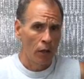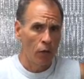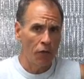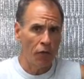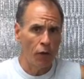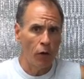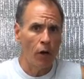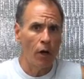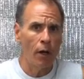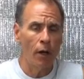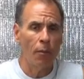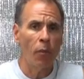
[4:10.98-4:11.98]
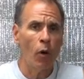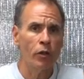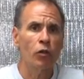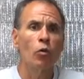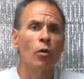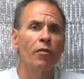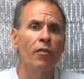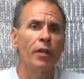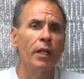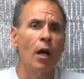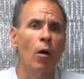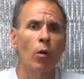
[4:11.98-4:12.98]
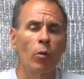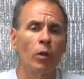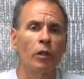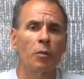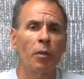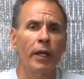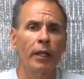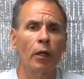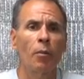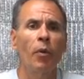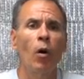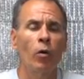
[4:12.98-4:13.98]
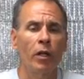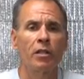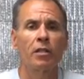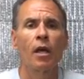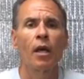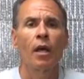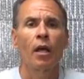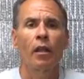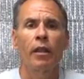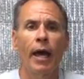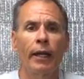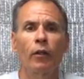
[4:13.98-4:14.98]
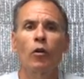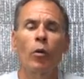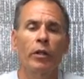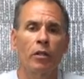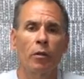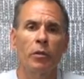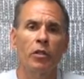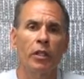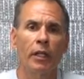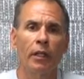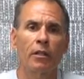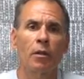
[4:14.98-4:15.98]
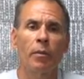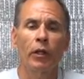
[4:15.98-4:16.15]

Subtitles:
look for part 2 of the video, and we'll explain the components that go into the machines to